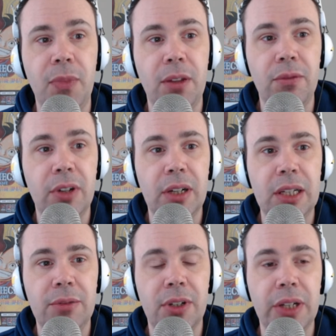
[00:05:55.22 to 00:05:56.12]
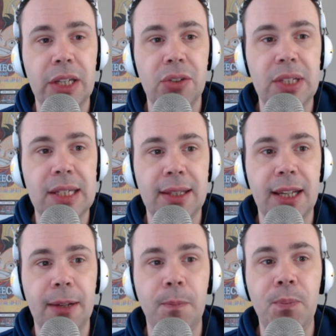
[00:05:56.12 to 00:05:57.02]
very, very interesting
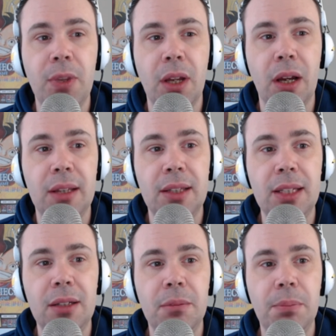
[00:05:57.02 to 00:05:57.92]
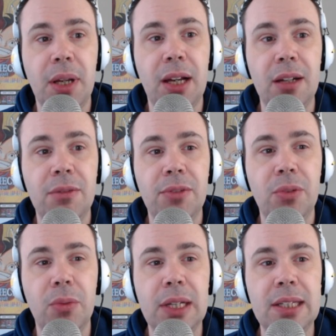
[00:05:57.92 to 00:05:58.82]
there. I think part of the
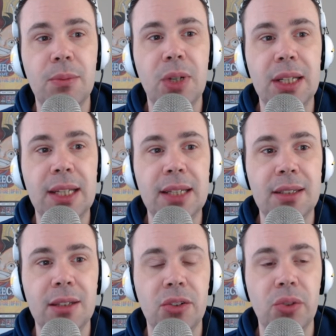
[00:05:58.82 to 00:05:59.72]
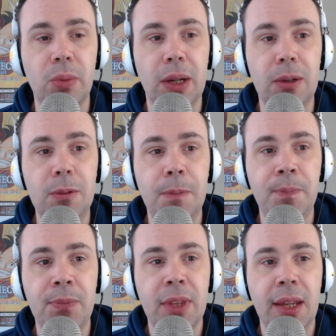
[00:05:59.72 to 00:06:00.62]
reason why these can do well
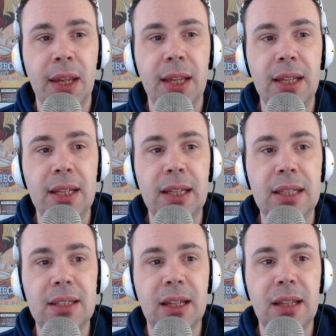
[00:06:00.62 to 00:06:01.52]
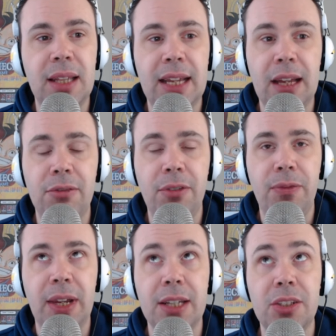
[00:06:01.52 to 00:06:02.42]
is they have
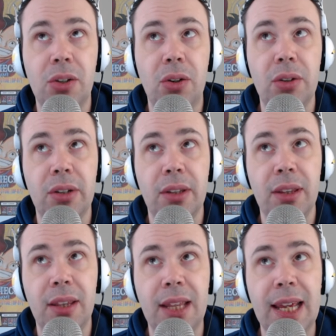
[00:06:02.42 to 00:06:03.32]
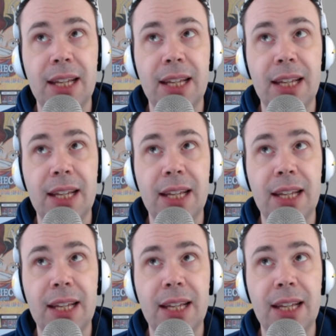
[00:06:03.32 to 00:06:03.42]
effects on their